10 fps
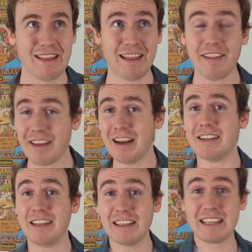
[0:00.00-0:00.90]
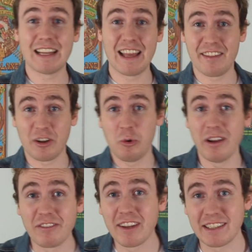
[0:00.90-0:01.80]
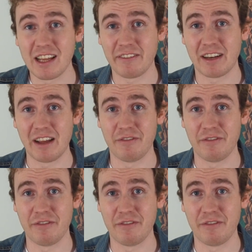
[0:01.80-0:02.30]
that's kind of Disneyland's equivalent of it, I